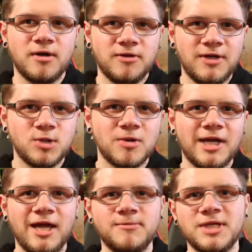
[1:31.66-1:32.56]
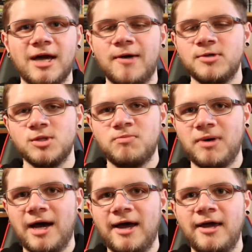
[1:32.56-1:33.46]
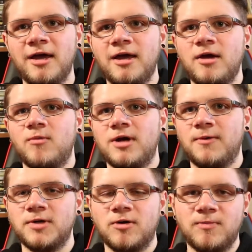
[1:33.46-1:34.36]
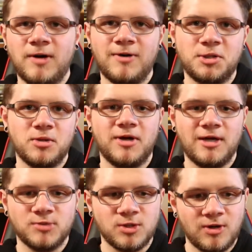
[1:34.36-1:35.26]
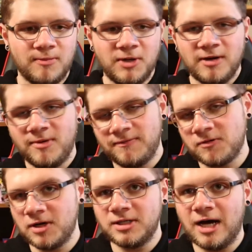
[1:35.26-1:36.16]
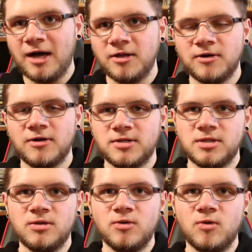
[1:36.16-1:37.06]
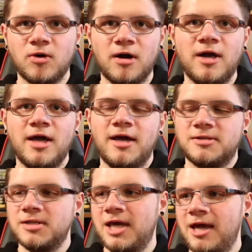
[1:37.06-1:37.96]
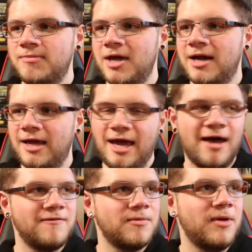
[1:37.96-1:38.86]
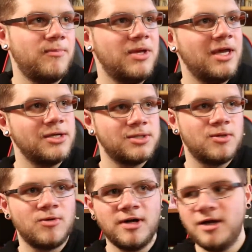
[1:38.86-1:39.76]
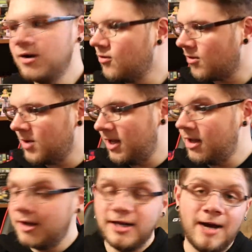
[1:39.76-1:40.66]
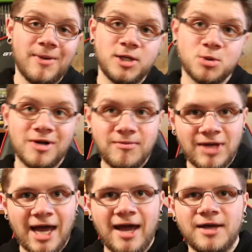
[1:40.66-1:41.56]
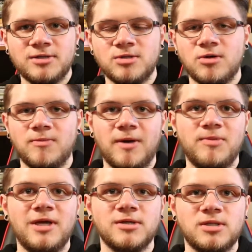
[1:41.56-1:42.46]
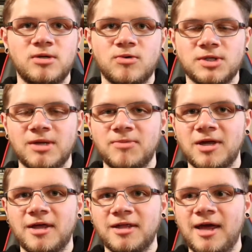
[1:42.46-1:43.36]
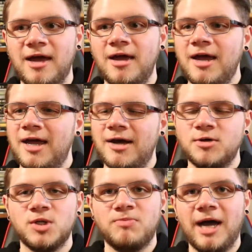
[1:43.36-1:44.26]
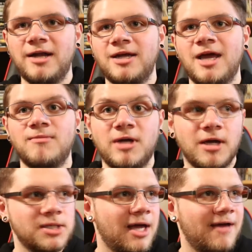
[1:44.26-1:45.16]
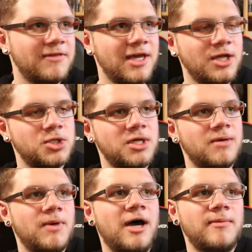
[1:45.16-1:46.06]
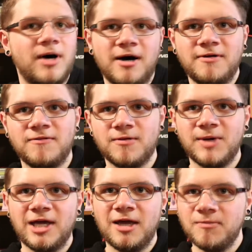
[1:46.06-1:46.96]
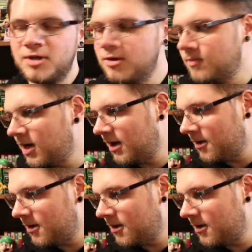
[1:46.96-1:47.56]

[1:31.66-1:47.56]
These were games that I would just buy when I would go to my retro game store. I'd pick them up for $1 or $2, or it's a game that I have on my PS3 or my Dreamcast or my PS2 or something like that, and I would just buy it again because I have the HDMI mod for my GameCube.